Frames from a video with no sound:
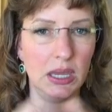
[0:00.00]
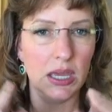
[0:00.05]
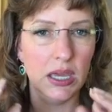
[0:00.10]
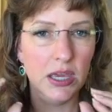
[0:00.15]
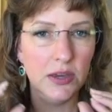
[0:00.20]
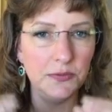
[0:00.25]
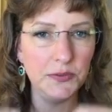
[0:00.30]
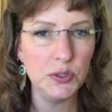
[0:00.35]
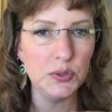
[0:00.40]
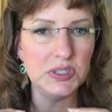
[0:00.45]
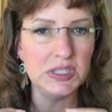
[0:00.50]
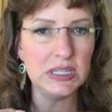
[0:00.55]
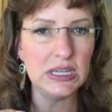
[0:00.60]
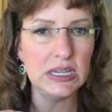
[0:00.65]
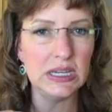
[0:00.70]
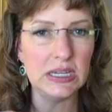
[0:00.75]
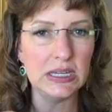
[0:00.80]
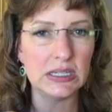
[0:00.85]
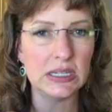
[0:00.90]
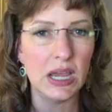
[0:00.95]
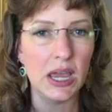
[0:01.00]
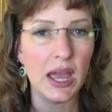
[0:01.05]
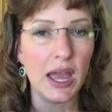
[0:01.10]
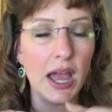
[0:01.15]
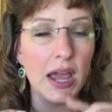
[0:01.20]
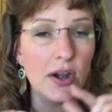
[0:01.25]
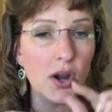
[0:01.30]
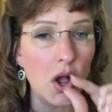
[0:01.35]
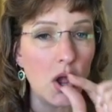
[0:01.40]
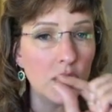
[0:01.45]
if you see it,
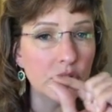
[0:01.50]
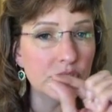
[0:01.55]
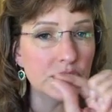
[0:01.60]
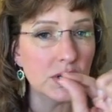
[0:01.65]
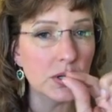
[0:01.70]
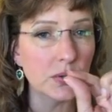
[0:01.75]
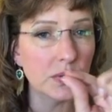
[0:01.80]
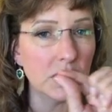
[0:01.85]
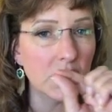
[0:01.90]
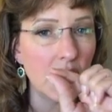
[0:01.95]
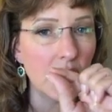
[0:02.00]
and also the